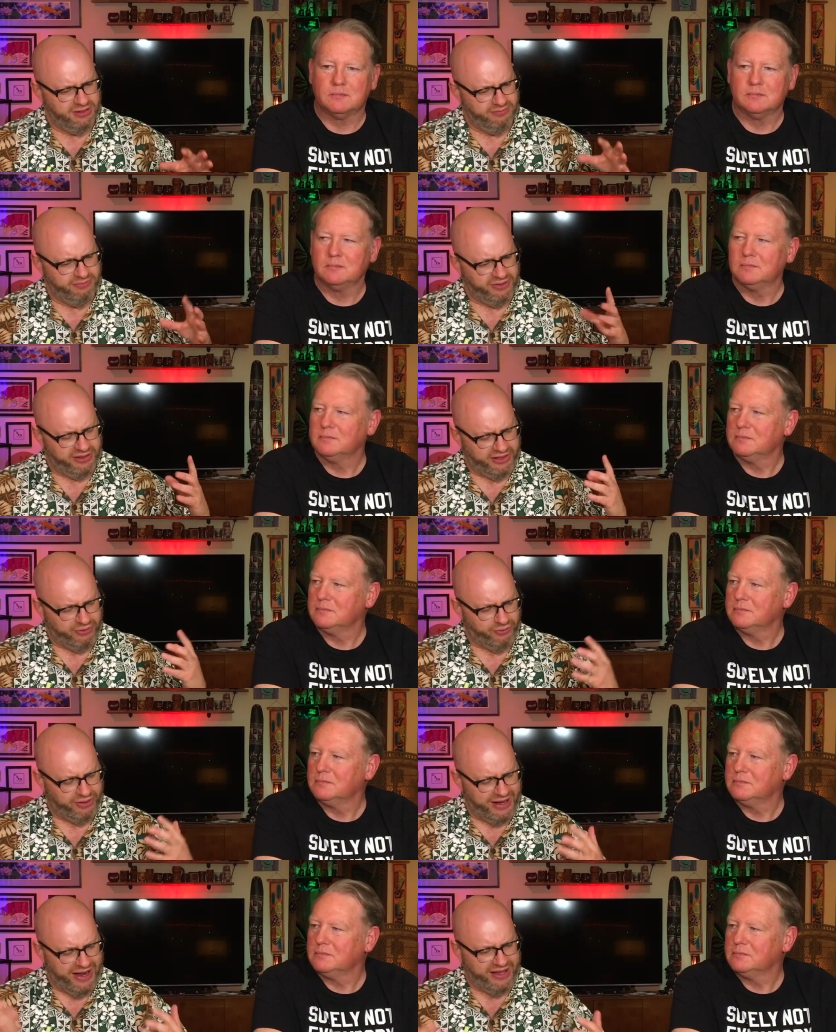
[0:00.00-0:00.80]
Speaker 1: but like
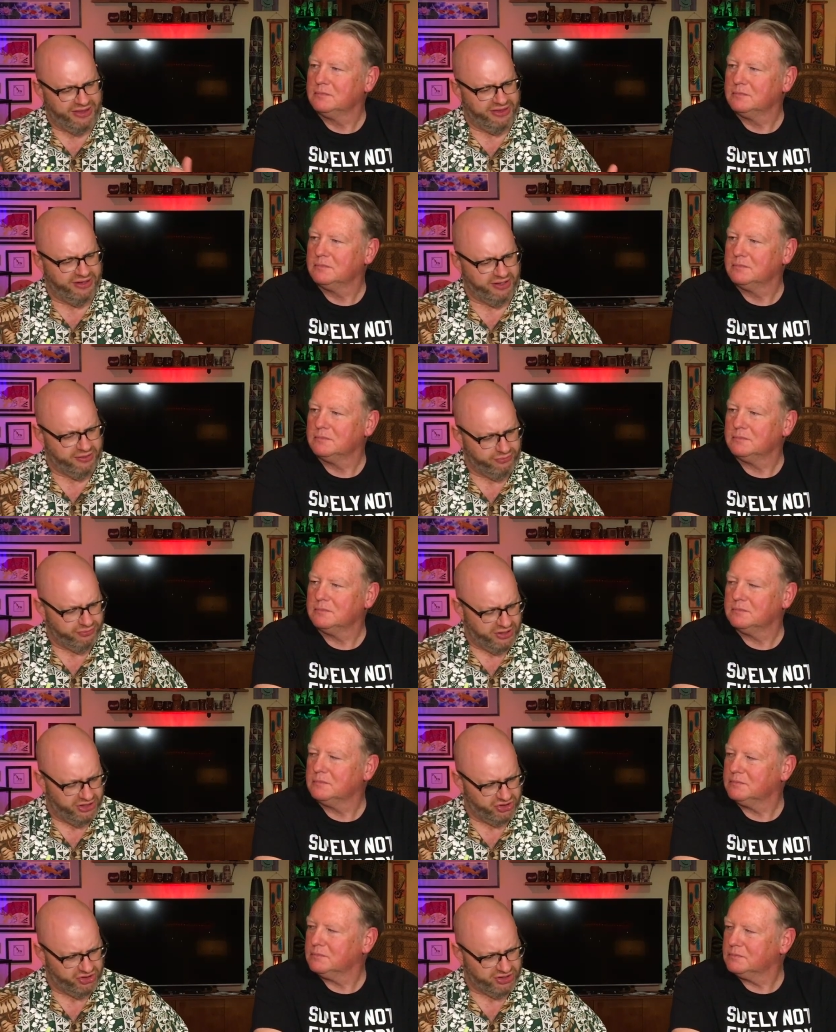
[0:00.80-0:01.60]
when I think of
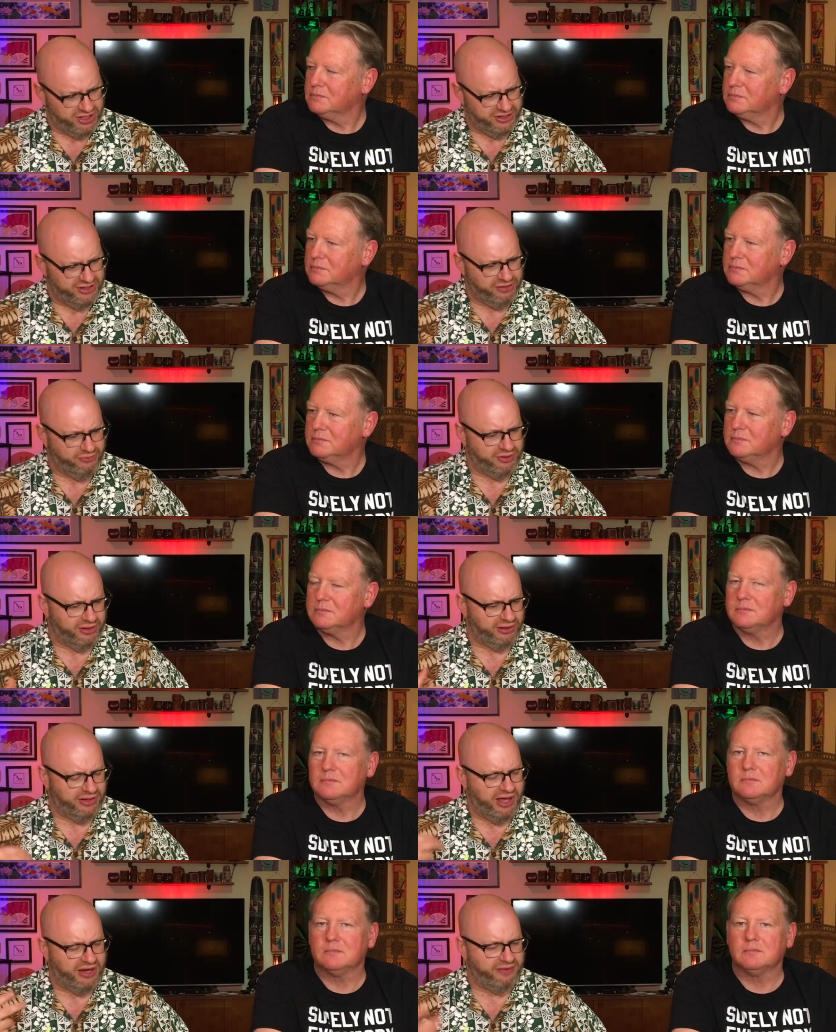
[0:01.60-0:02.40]
Rush, and I think when a
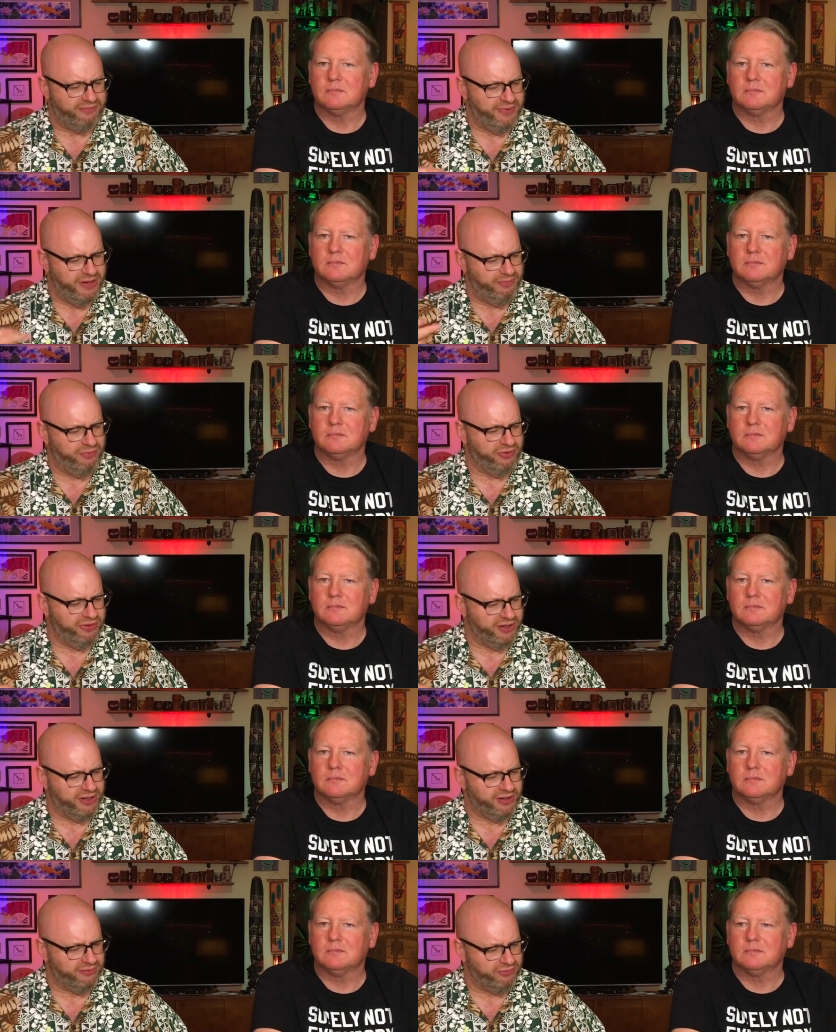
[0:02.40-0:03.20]
lot of people
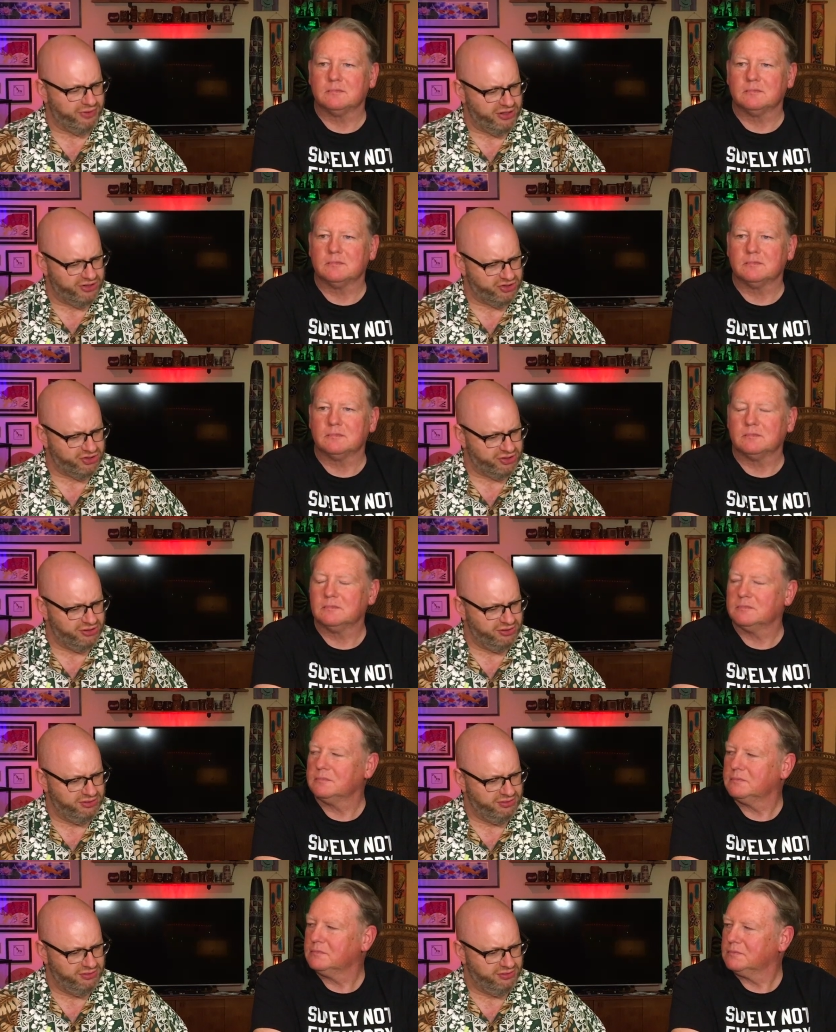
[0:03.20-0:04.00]
think of Rush,
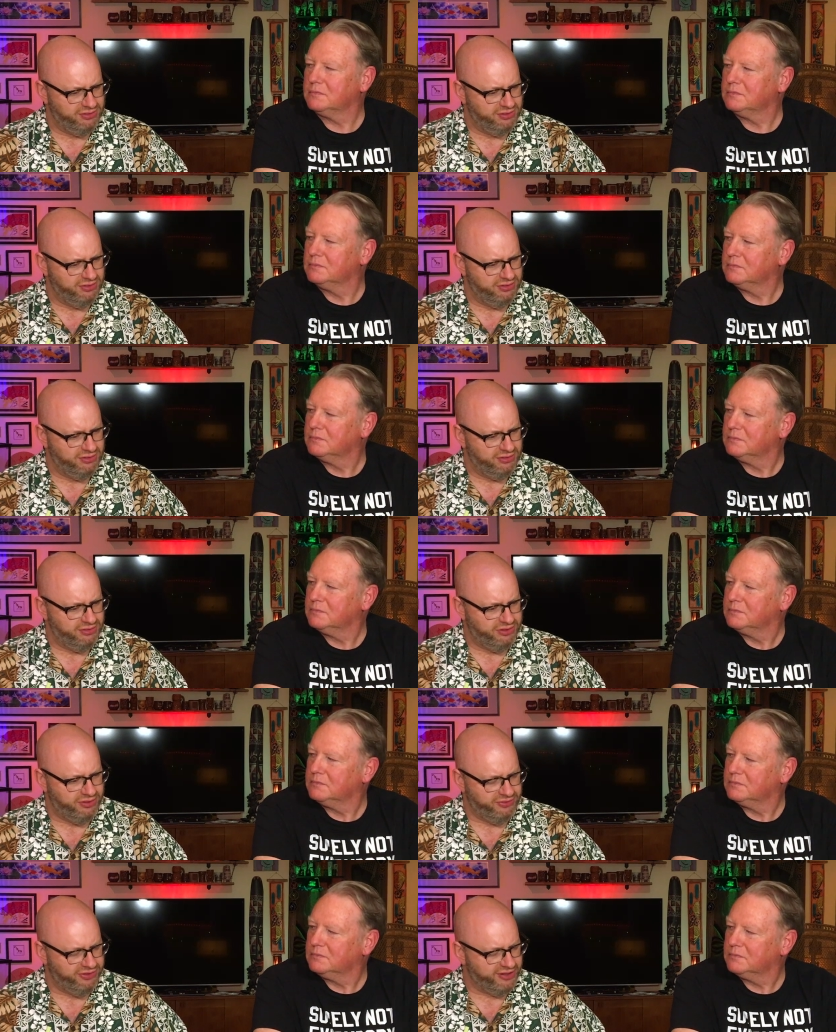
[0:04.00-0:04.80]

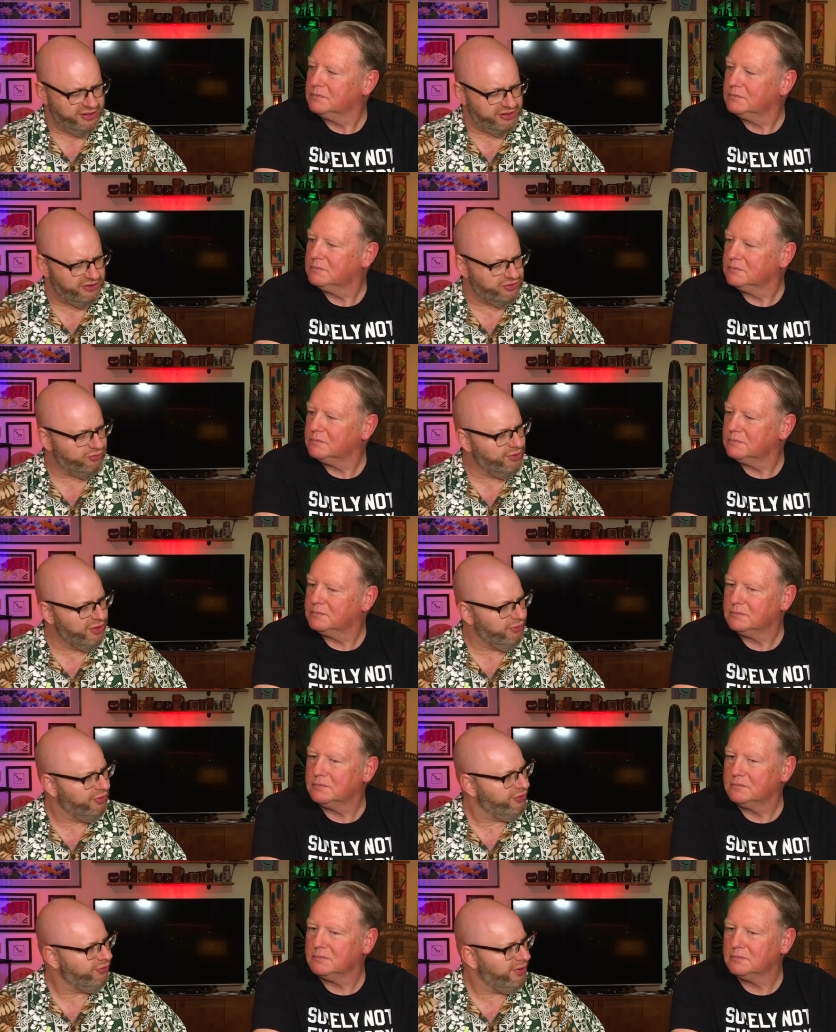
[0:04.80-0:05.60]
they're thinking of
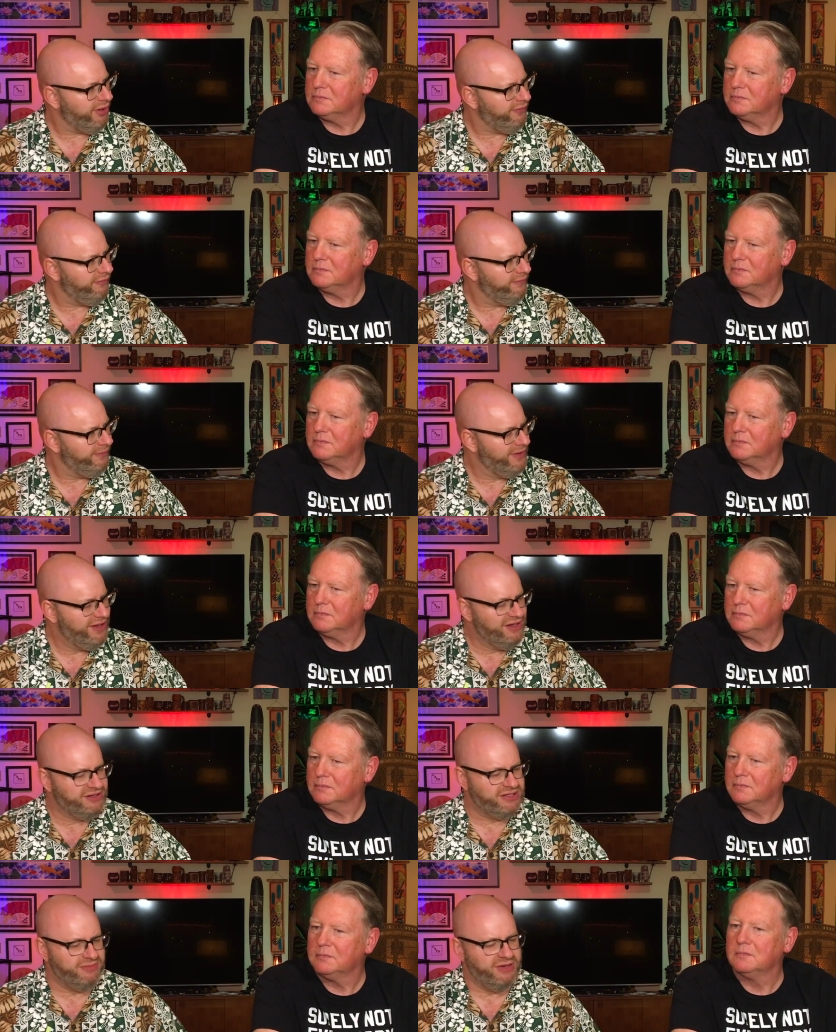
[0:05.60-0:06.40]
2112.
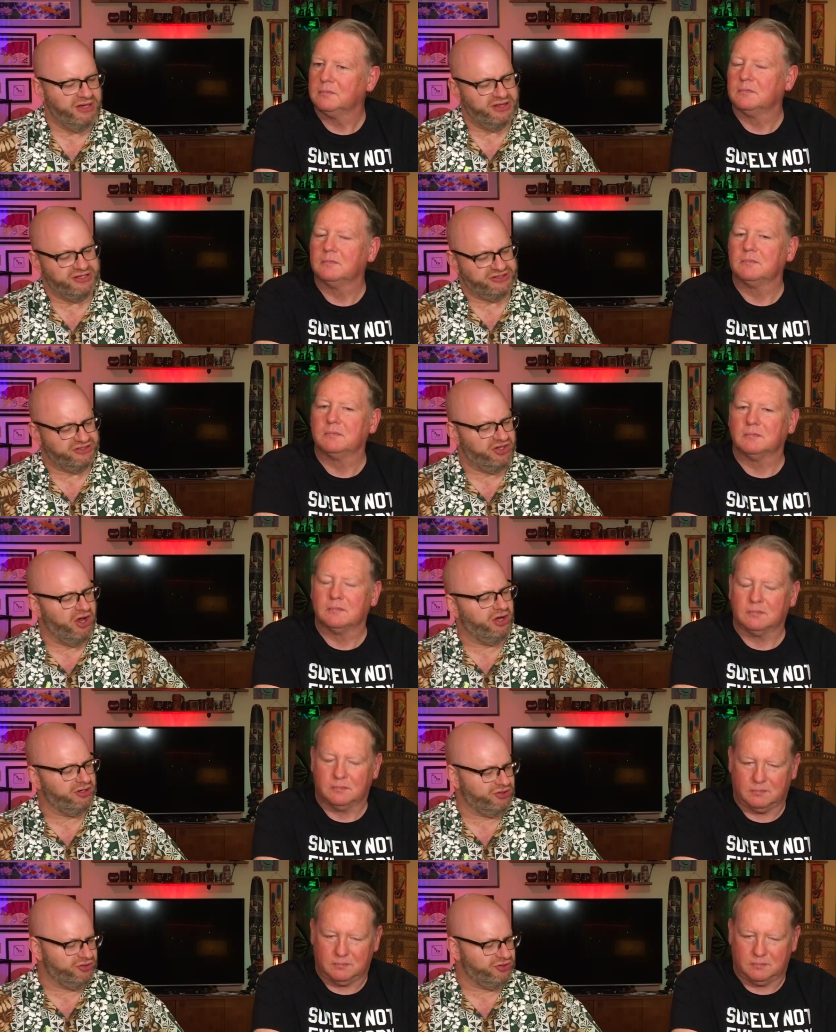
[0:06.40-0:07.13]
To me, the song